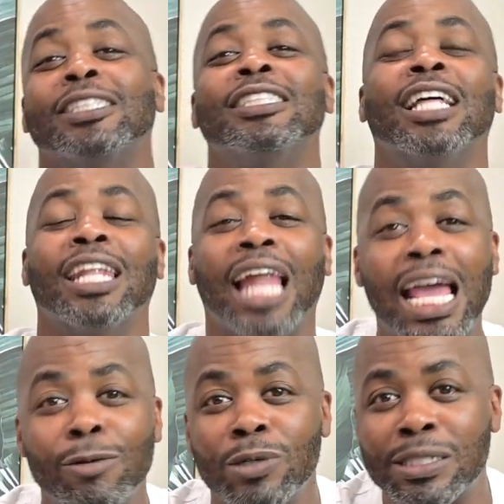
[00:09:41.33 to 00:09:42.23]
The
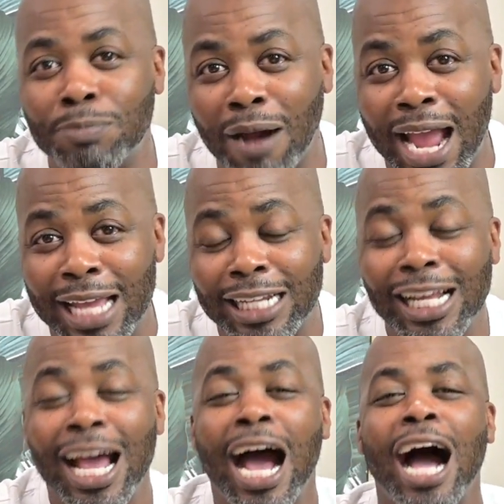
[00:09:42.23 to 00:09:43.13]
light was bright.
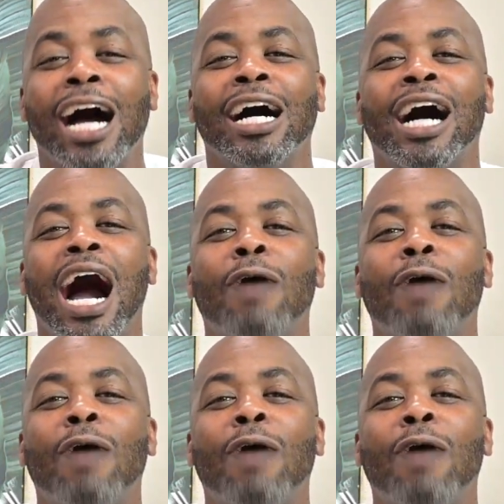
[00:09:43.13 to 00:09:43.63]
I